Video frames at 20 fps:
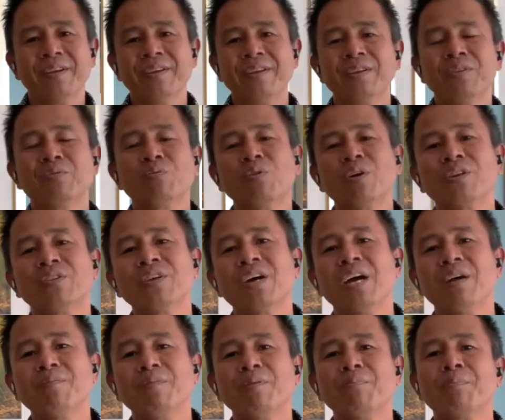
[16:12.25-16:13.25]
This one
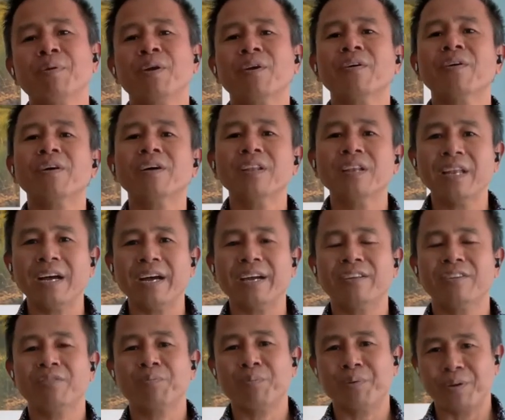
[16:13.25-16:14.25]
time a
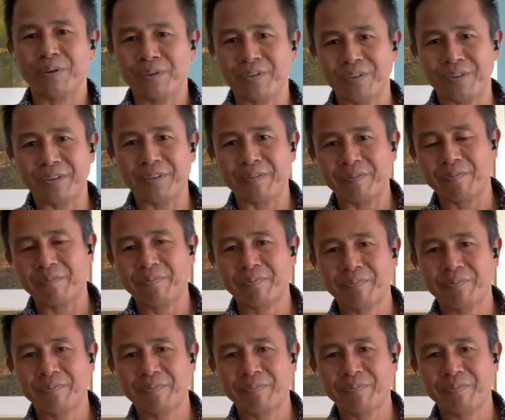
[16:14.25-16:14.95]
paralyzed person